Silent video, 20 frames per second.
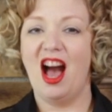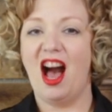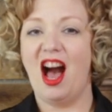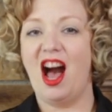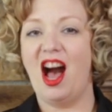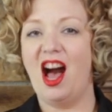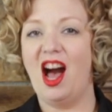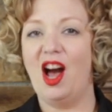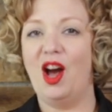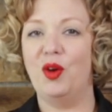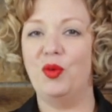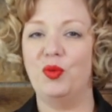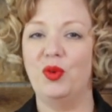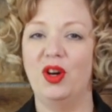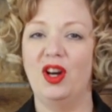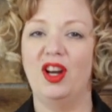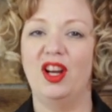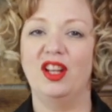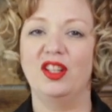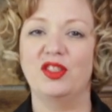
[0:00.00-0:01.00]
I
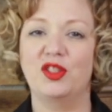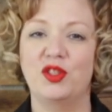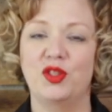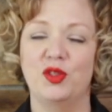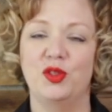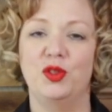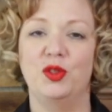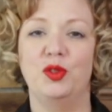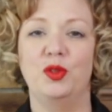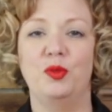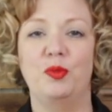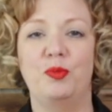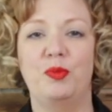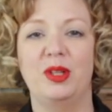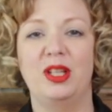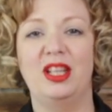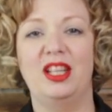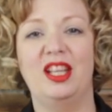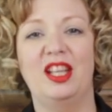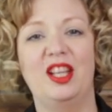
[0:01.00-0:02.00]
want to
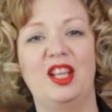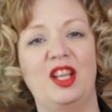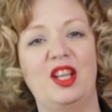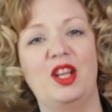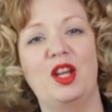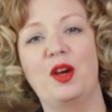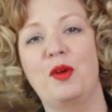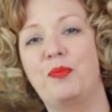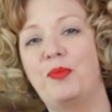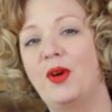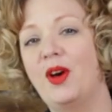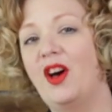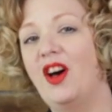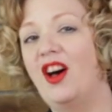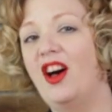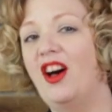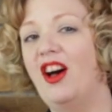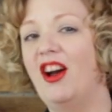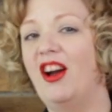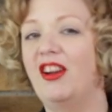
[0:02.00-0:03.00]
be a
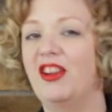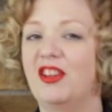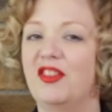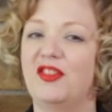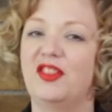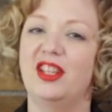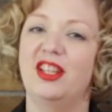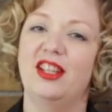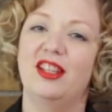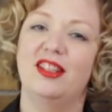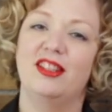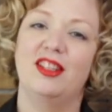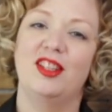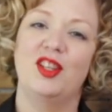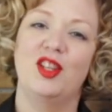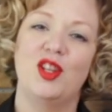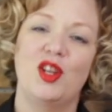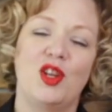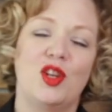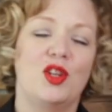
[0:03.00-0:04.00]
part of
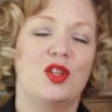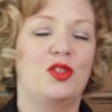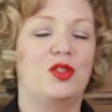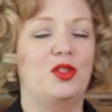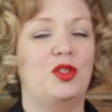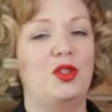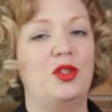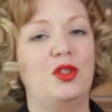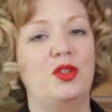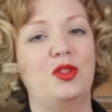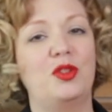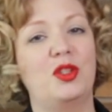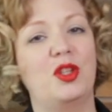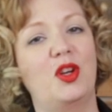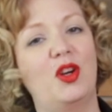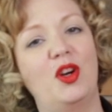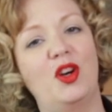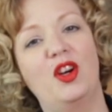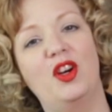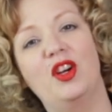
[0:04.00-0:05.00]
it. New
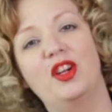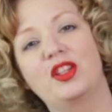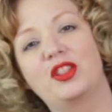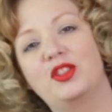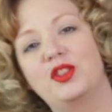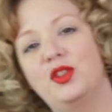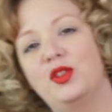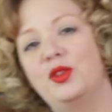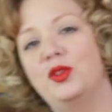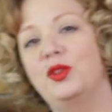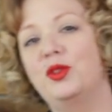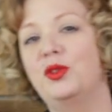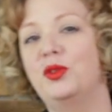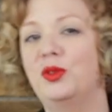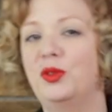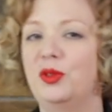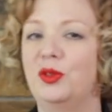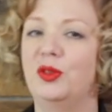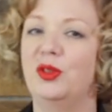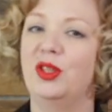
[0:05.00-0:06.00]
York,
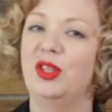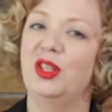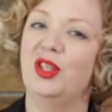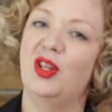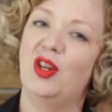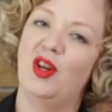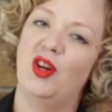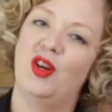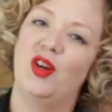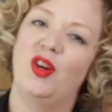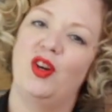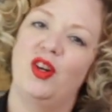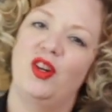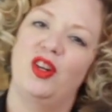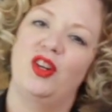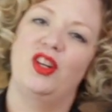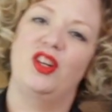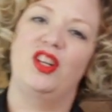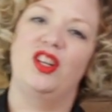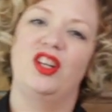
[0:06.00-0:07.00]
New
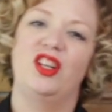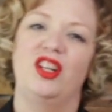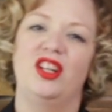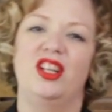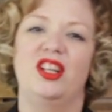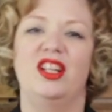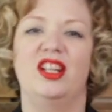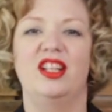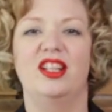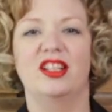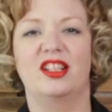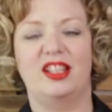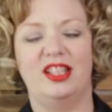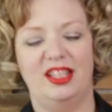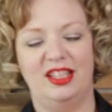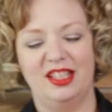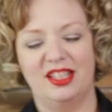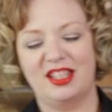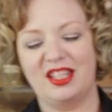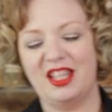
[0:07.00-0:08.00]
York.
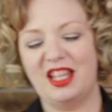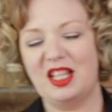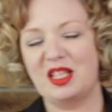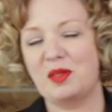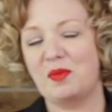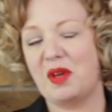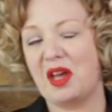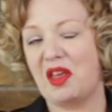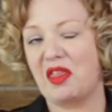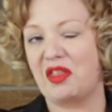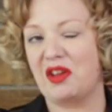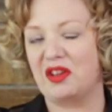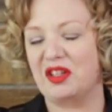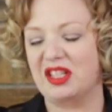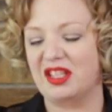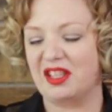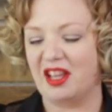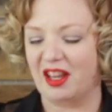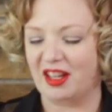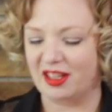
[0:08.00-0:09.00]
So that's about 30
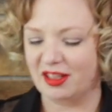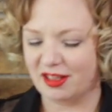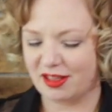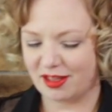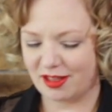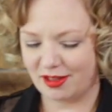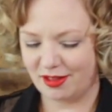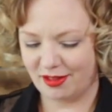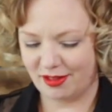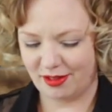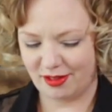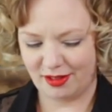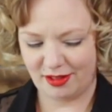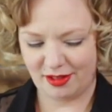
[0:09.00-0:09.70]
seconds.